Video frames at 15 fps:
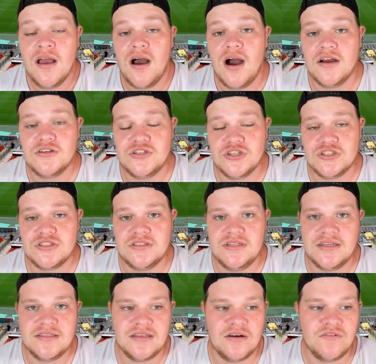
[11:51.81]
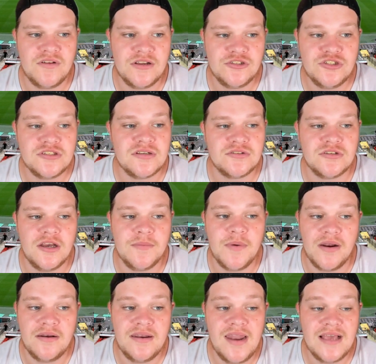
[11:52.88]
I just think they'll finish just outside,
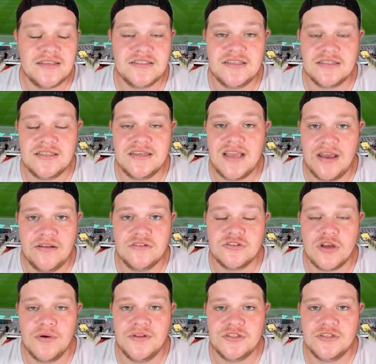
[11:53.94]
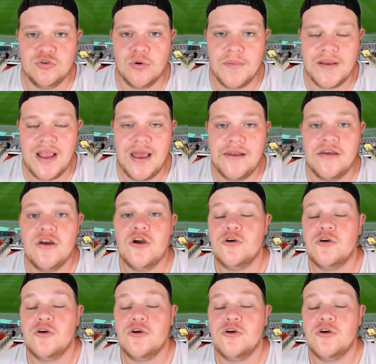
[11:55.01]
but Leicester City going into Europe again